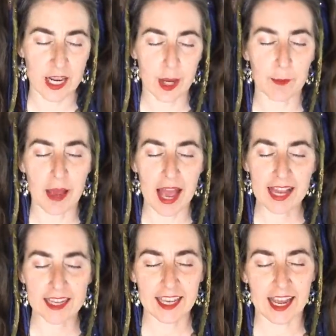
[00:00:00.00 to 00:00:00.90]

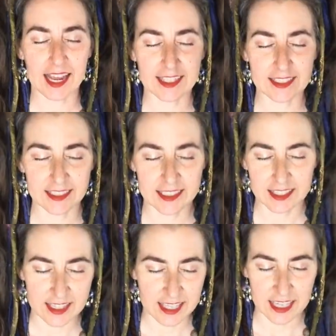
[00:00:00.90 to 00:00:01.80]
back at
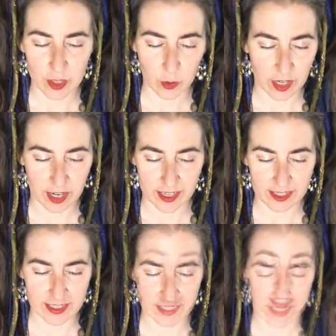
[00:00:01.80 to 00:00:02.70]
the
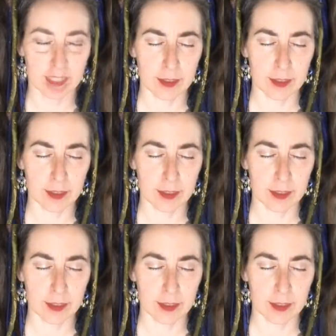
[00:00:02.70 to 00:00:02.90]
equinox.